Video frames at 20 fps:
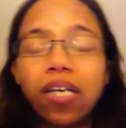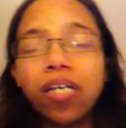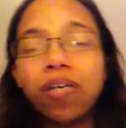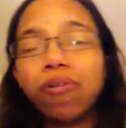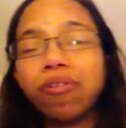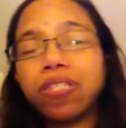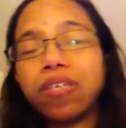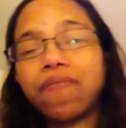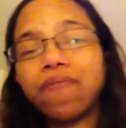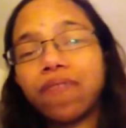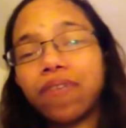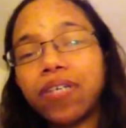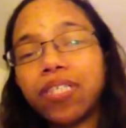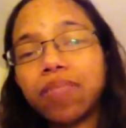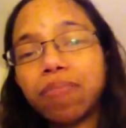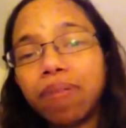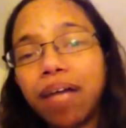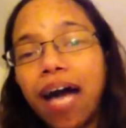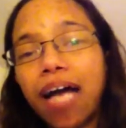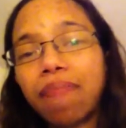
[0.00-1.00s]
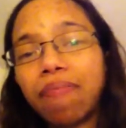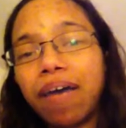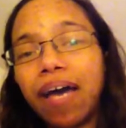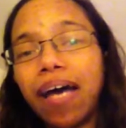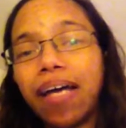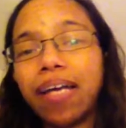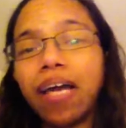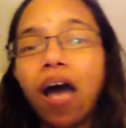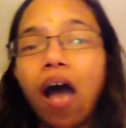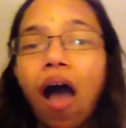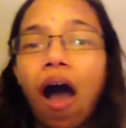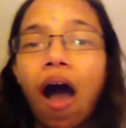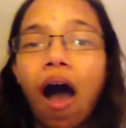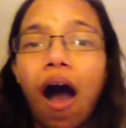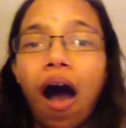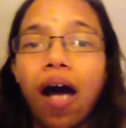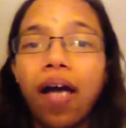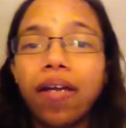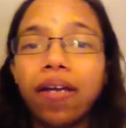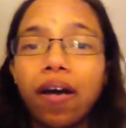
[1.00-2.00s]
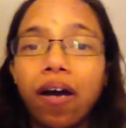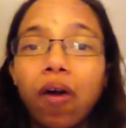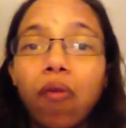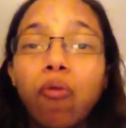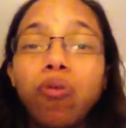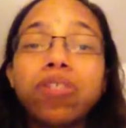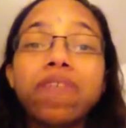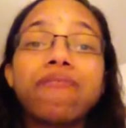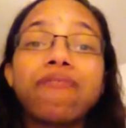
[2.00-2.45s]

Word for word: who was the first black man who